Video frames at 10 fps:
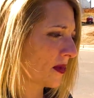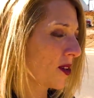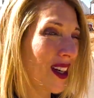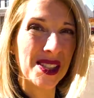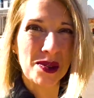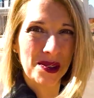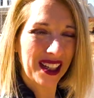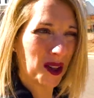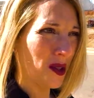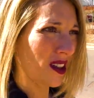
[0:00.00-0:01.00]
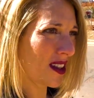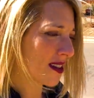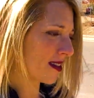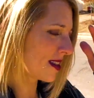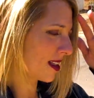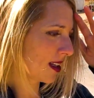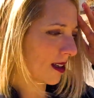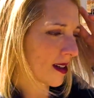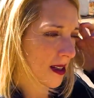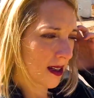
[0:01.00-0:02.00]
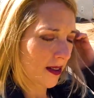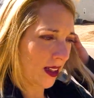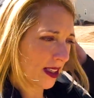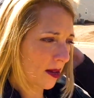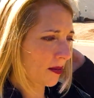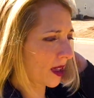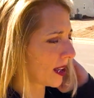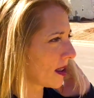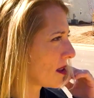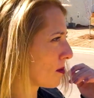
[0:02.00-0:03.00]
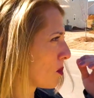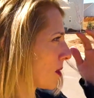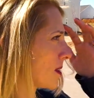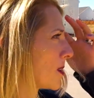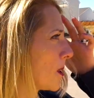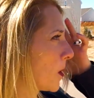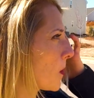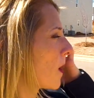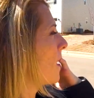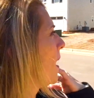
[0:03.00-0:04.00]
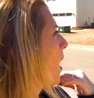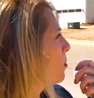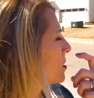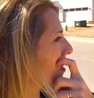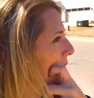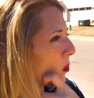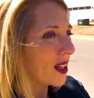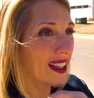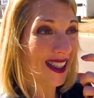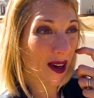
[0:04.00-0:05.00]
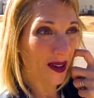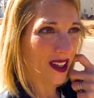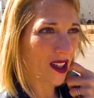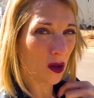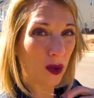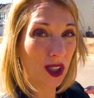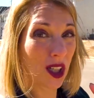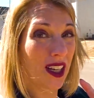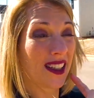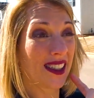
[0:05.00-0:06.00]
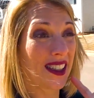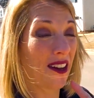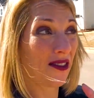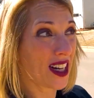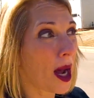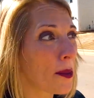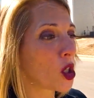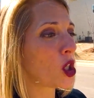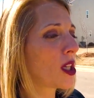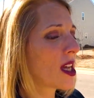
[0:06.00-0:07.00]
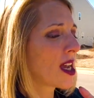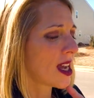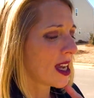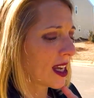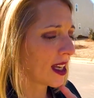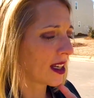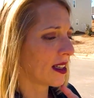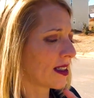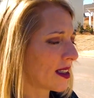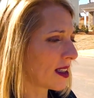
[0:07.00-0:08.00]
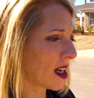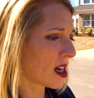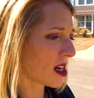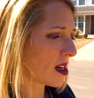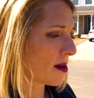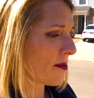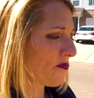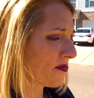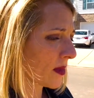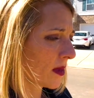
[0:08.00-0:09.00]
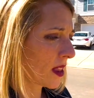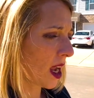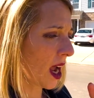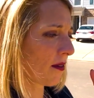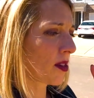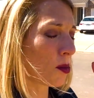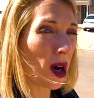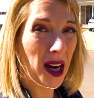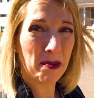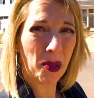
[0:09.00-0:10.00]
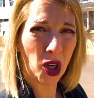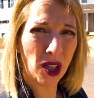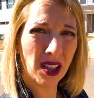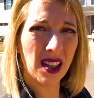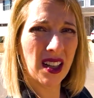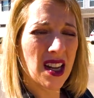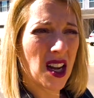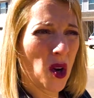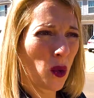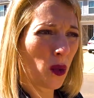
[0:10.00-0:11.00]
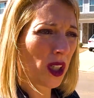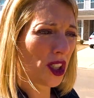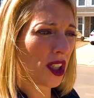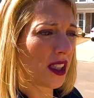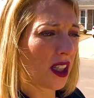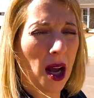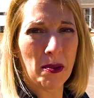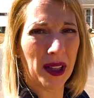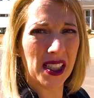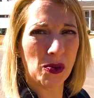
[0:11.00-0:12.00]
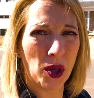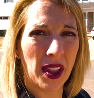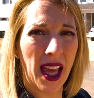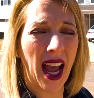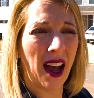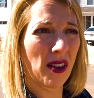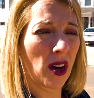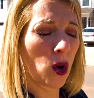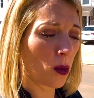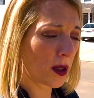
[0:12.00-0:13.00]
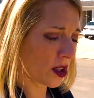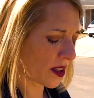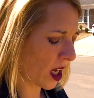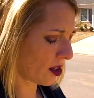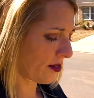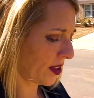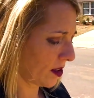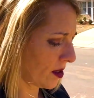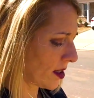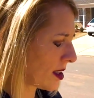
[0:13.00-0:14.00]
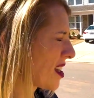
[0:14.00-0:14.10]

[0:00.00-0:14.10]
greatschools.org and see if that's something that's important to you. We'll tell you what is out here, which is phenomenal, is they have the Bryan Park, which is a complex where they have a whole bunch of soccer fields.